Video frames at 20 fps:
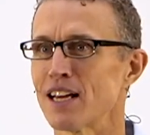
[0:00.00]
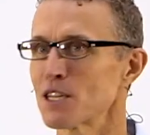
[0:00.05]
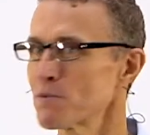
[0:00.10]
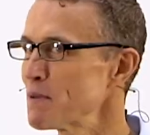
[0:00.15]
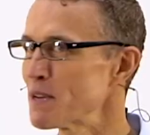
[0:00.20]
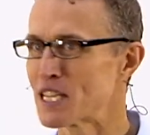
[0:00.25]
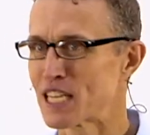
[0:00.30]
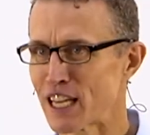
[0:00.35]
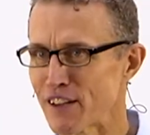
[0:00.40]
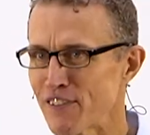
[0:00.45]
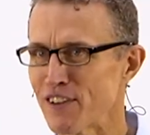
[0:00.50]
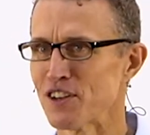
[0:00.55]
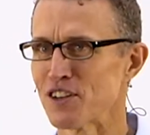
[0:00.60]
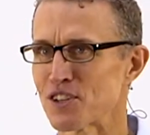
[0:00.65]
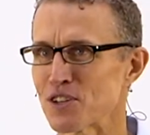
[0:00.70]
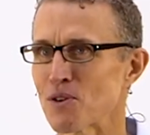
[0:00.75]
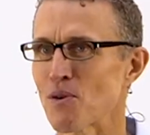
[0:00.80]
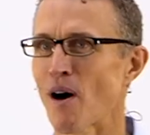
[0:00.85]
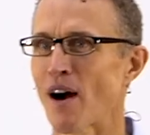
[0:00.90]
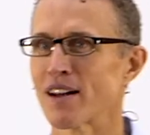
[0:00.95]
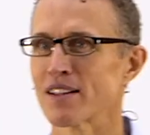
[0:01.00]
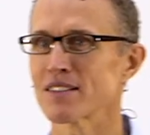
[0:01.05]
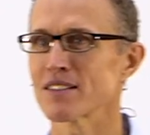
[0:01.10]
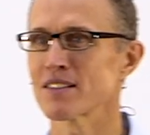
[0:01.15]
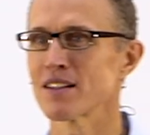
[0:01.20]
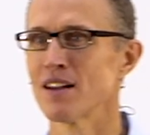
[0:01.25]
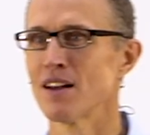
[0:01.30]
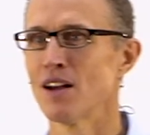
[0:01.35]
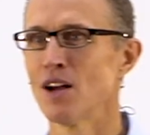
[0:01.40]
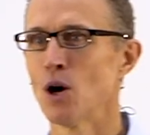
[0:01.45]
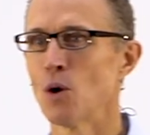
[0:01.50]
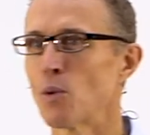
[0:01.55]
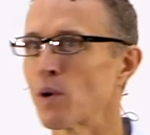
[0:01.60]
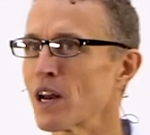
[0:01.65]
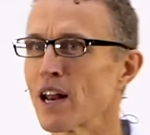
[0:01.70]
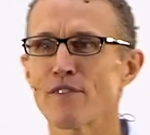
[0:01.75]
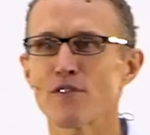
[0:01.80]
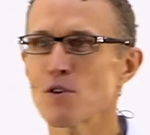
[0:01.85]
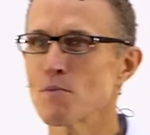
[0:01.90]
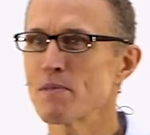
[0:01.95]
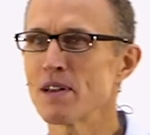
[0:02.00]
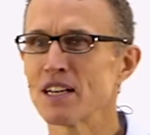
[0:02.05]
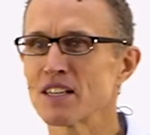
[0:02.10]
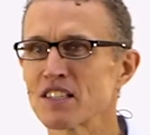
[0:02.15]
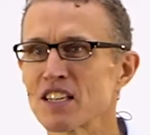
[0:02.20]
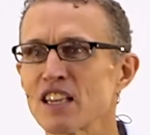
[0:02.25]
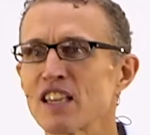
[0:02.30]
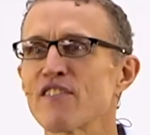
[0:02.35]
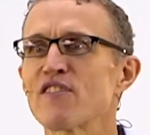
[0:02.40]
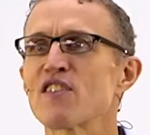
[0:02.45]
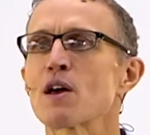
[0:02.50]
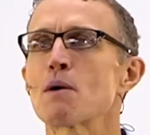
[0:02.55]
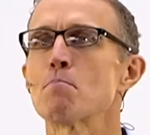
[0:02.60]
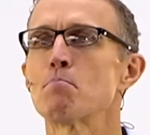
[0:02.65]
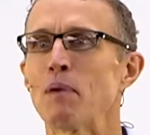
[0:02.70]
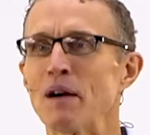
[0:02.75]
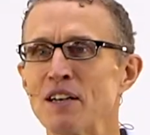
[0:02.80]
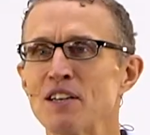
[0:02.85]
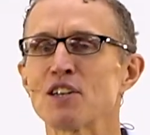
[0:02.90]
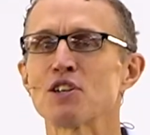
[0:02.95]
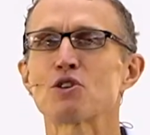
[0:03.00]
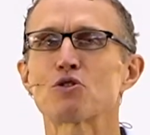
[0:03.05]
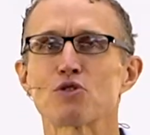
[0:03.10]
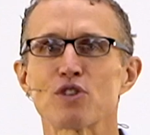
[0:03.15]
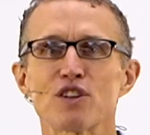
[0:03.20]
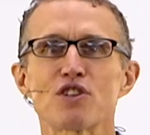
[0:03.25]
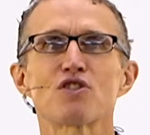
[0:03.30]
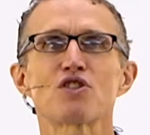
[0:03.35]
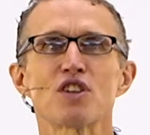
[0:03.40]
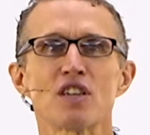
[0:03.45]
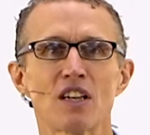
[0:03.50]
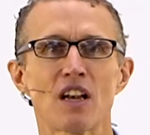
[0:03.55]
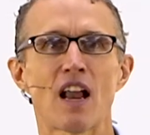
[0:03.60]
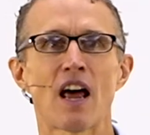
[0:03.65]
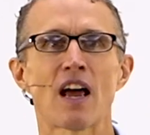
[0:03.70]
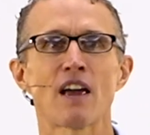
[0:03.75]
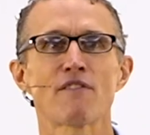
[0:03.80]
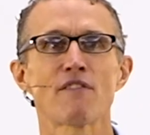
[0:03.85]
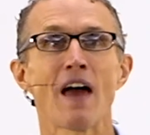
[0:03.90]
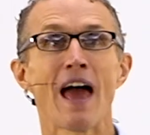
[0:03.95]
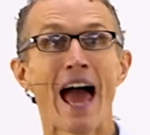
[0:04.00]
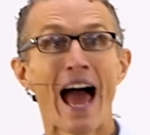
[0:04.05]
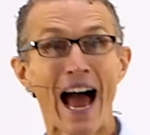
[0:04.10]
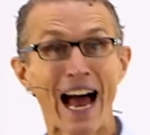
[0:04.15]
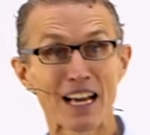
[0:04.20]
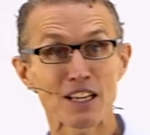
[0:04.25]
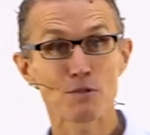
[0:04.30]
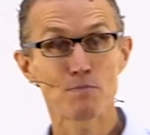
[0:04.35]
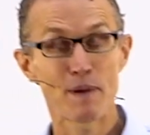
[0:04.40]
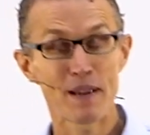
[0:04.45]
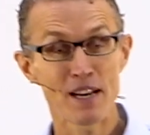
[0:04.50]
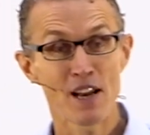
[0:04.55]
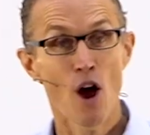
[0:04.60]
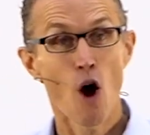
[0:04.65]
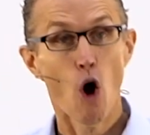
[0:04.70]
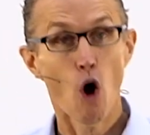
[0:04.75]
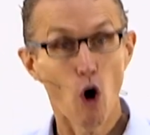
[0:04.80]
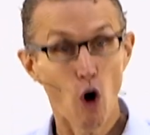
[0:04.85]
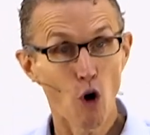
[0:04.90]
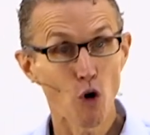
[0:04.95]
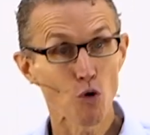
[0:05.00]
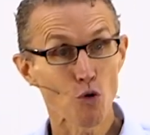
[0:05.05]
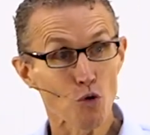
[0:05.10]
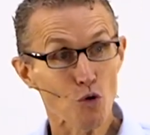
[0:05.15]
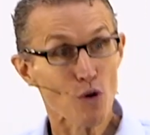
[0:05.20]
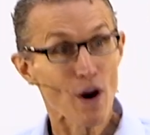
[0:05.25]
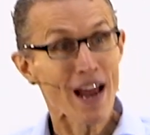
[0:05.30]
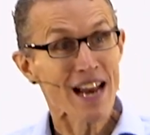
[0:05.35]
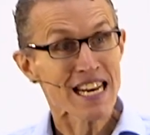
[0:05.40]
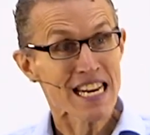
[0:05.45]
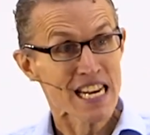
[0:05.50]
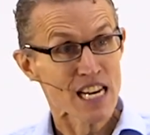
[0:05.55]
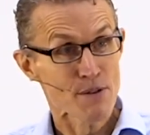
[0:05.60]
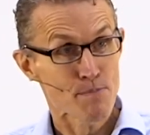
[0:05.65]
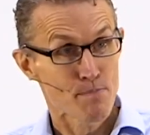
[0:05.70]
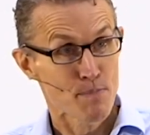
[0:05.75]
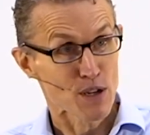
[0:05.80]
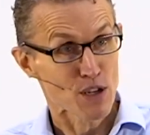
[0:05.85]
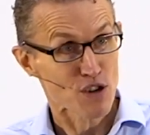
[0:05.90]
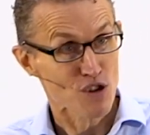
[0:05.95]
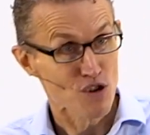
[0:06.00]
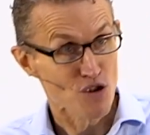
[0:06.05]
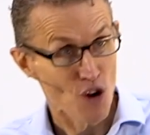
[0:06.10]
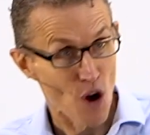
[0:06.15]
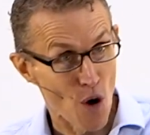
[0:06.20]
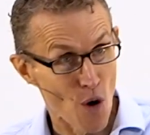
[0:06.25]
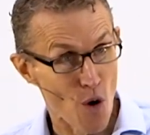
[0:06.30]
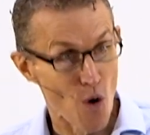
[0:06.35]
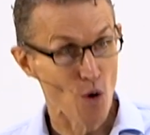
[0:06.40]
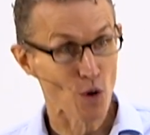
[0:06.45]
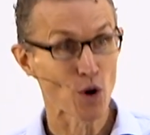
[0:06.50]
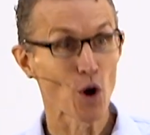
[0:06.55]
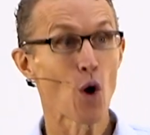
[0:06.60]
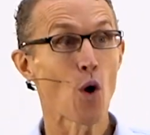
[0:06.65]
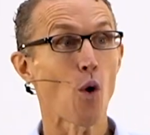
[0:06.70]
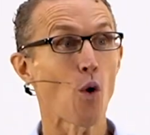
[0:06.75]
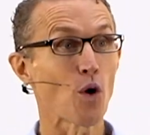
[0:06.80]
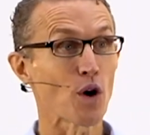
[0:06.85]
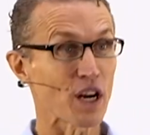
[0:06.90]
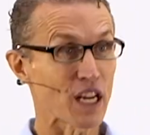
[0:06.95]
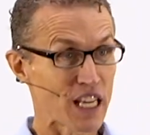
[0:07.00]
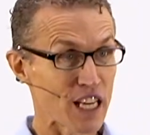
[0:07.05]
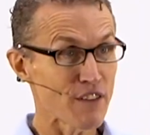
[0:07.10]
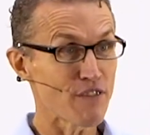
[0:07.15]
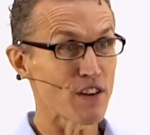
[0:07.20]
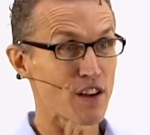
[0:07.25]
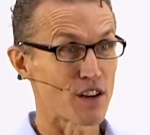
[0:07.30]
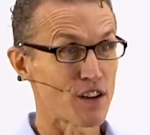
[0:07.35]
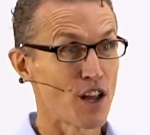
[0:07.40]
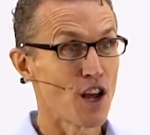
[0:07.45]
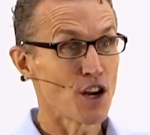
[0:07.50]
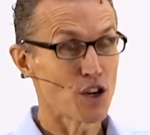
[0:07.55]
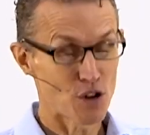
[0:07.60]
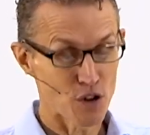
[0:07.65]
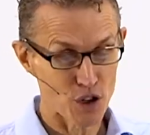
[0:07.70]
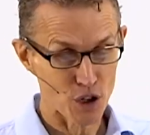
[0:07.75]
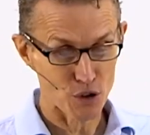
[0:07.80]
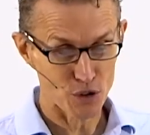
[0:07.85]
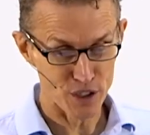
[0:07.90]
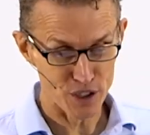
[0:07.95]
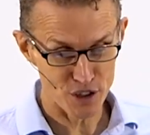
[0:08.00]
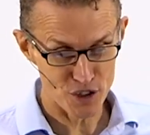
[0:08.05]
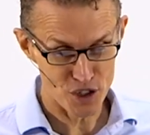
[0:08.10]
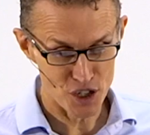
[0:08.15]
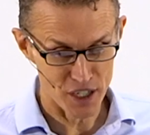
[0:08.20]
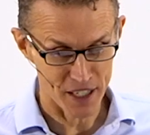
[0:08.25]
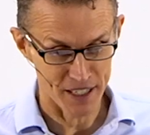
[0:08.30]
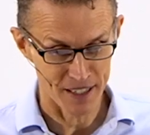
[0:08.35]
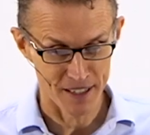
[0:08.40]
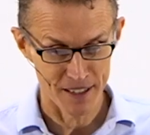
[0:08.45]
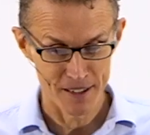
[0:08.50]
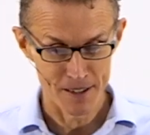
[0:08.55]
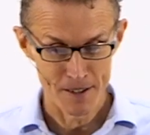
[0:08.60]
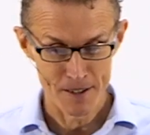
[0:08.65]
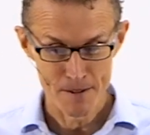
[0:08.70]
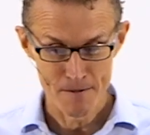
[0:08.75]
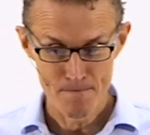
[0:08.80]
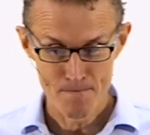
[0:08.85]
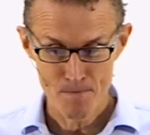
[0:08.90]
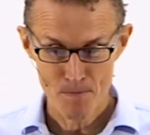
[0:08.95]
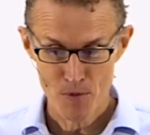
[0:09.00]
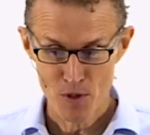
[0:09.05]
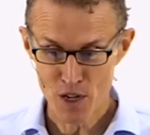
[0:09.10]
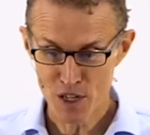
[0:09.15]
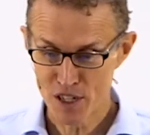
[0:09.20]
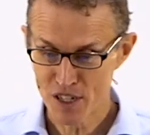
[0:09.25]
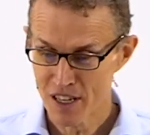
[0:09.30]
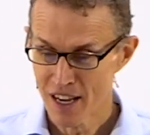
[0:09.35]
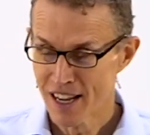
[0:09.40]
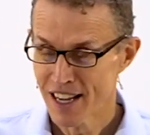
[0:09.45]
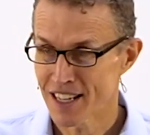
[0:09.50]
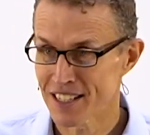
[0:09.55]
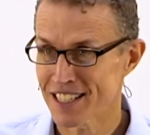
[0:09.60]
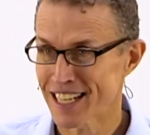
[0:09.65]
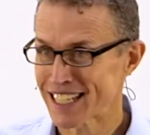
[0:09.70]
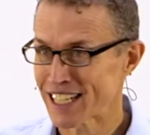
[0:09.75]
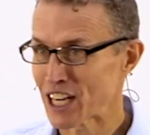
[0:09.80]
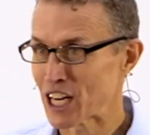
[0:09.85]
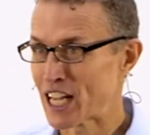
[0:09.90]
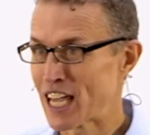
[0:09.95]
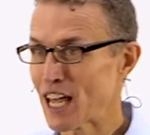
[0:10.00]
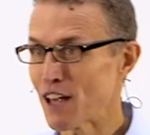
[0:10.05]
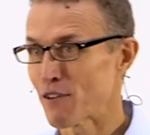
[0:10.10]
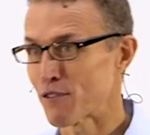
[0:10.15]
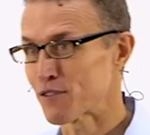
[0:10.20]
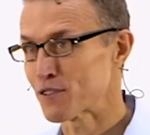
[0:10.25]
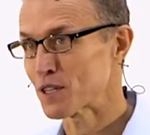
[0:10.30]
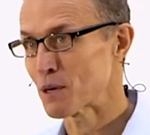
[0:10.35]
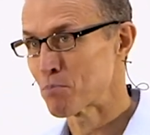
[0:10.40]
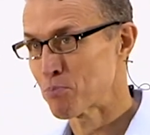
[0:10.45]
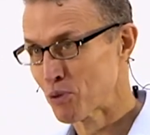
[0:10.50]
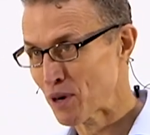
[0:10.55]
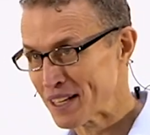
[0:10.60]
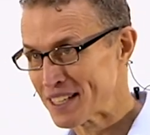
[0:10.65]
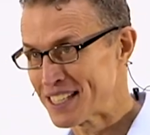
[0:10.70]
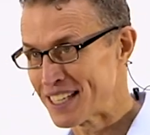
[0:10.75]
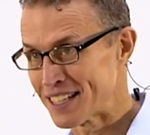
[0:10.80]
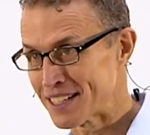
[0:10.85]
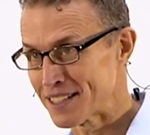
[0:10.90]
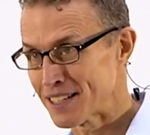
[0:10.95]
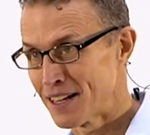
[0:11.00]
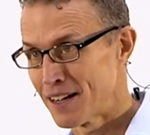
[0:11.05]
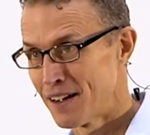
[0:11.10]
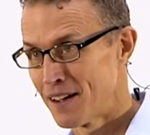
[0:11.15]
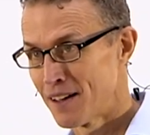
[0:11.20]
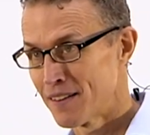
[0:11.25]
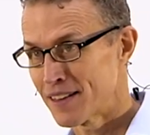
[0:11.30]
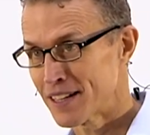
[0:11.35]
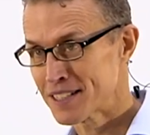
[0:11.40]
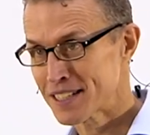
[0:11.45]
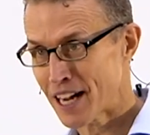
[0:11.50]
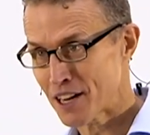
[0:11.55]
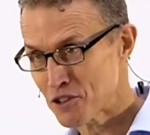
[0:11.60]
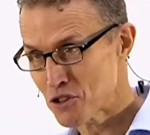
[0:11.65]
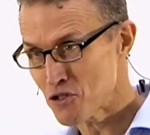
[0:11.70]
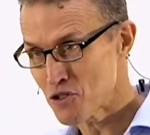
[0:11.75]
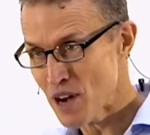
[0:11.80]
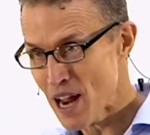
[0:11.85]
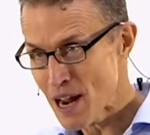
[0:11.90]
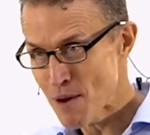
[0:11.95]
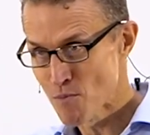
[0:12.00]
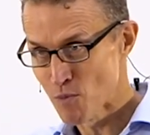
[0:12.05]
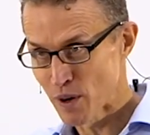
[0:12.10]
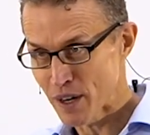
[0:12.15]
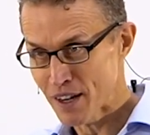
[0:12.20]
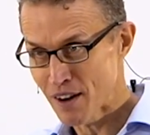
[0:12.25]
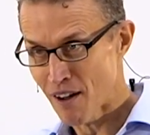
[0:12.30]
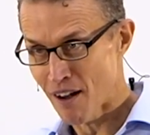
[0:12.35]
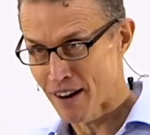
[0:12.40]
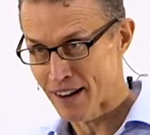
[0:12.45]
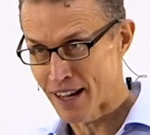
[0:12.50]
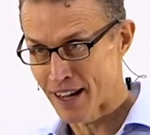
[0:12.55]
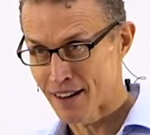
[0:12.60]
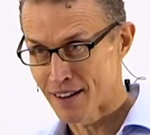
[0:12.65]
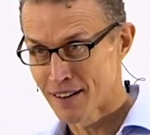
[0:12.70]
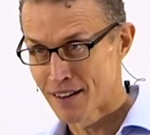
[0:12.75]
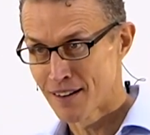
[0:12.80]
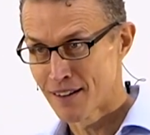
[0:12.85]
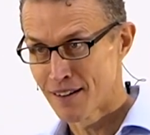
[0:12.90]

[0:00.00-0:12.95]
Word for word: It's been given to us. Whatever it means to live the abundant Christian life has been already bestowed or given to the Christian. This is like a gift, a present that's got your name written on it.